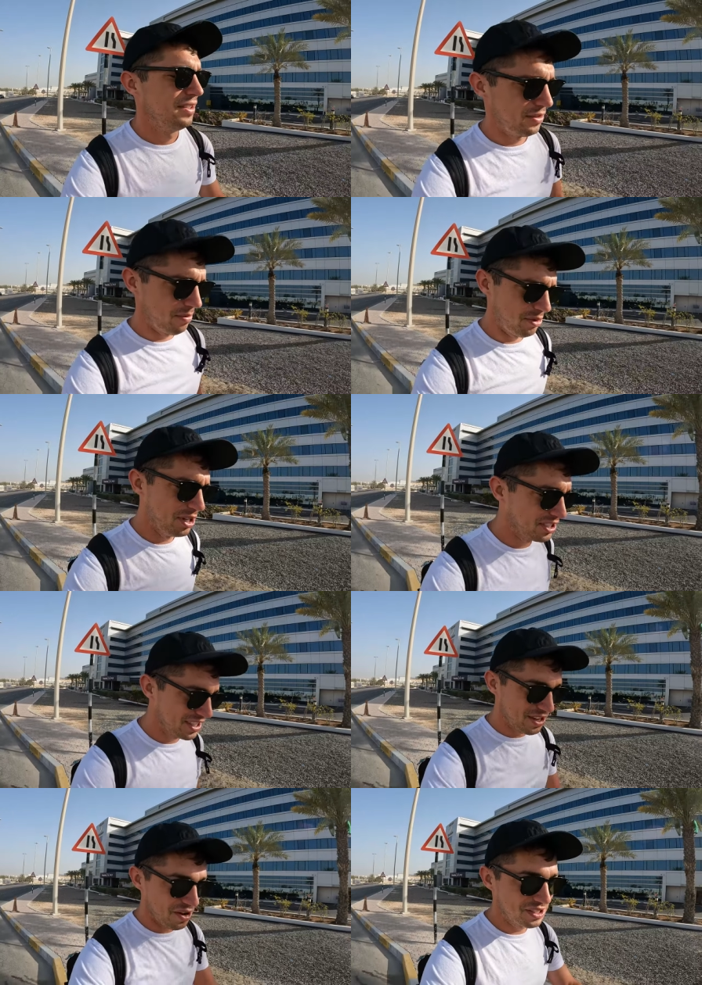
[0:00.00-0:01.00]
from
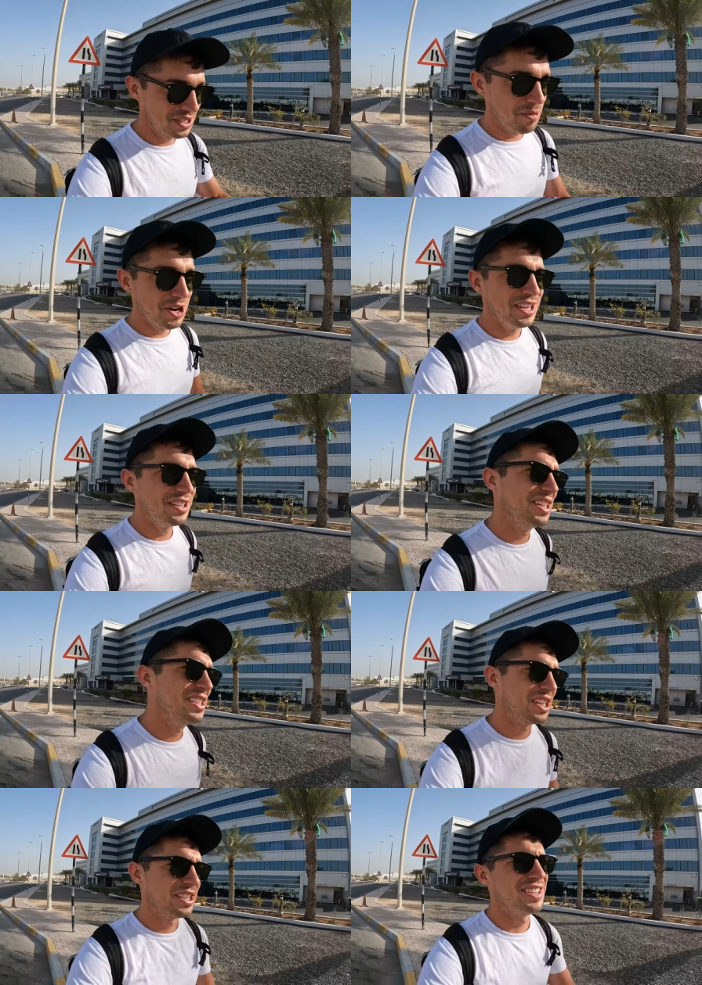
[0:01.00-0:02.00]
originally going somewhere in
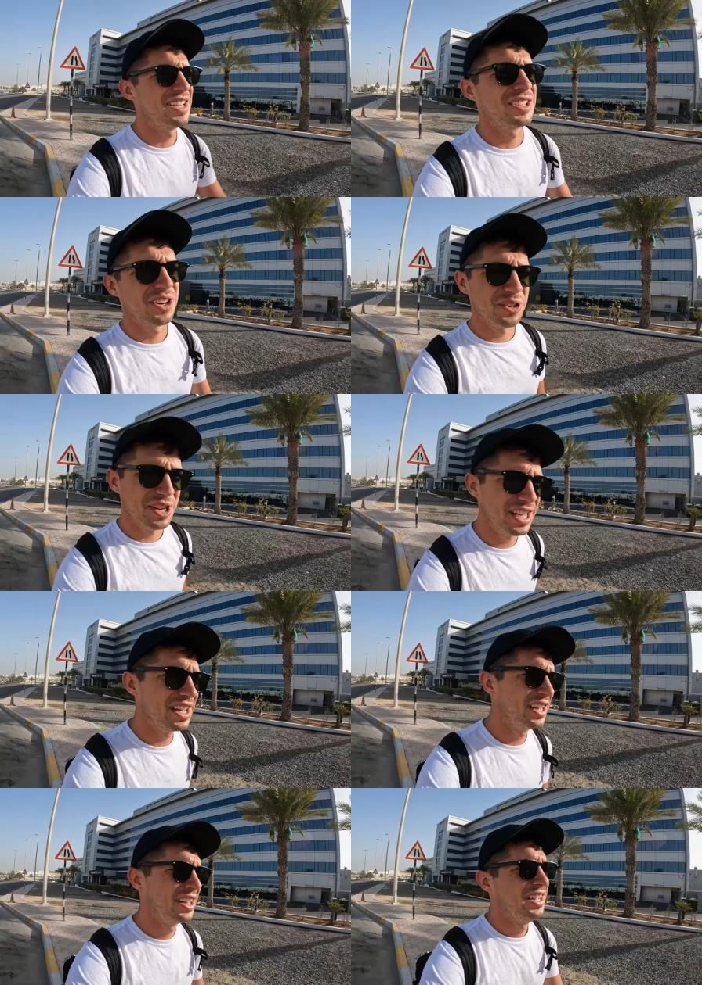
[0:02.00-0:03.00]
Indonesia to then
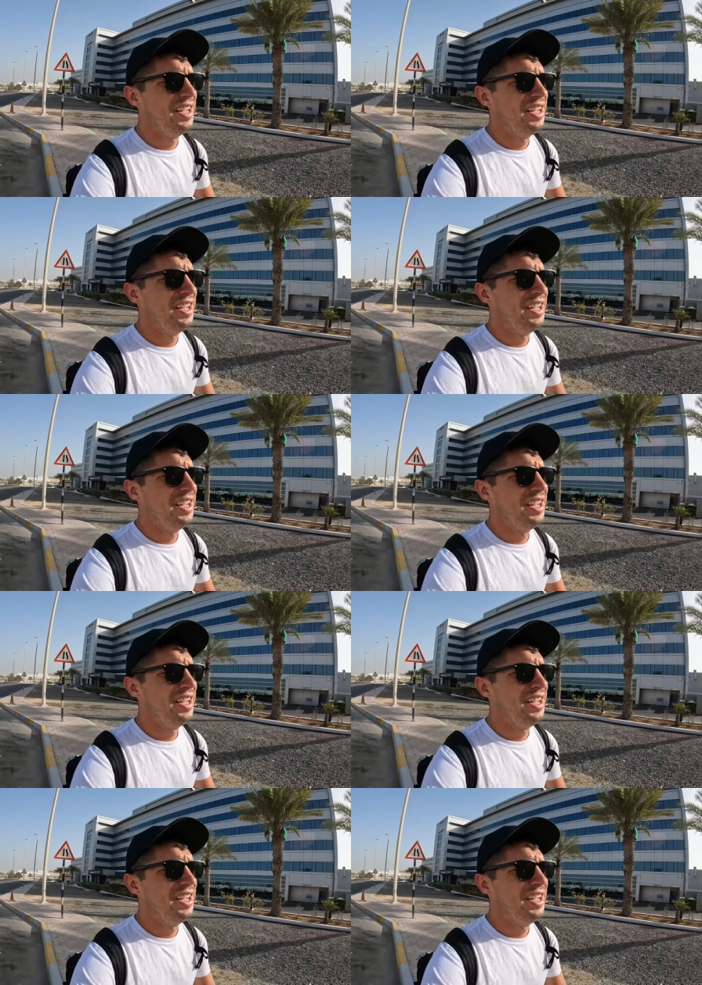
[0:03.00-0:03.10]
Korea,